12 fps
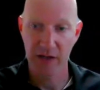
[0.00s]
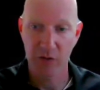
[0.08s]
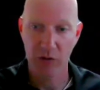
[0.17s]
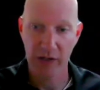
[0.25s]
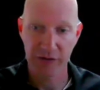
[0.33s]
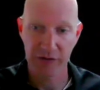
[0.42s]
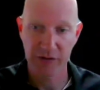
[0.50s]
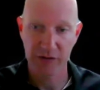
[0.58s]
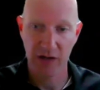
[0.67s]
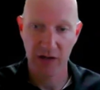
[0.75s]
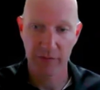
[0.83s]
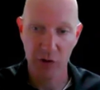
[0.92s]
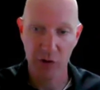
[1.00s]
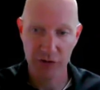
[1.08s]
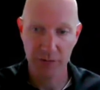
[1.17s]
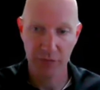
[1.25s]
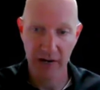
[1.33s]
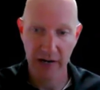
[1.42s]
any questions on
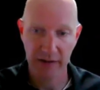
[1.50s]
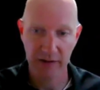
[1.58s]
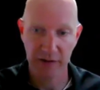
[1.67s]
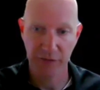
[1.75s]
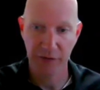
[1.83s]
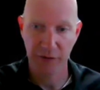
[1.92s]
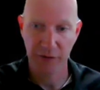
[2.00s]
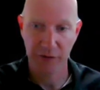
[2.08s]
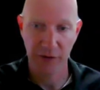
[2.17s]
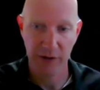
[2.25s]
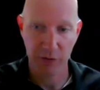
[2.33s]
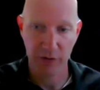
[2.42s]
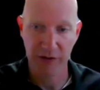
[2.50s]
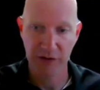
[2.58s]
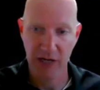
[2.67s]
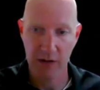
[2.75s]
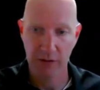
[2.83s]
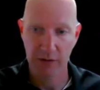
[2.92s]
motion practice, feel free to reach
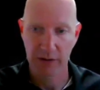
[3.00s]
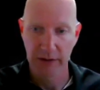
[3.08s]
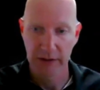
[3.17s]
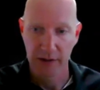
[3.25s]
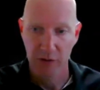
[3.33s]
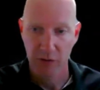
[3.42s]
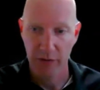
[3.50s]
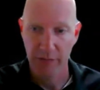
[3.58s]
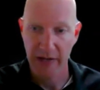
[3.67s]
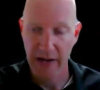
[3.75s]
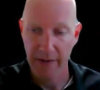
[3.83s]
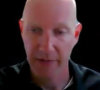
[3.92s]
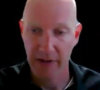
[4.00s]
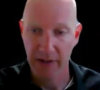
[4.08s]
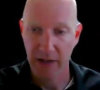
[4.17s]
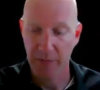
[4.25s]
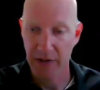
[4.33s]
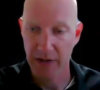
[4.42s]
out. We'd be happy to
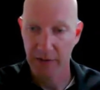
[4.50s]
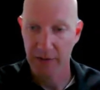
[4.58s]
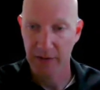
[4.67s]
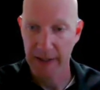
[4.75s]
help you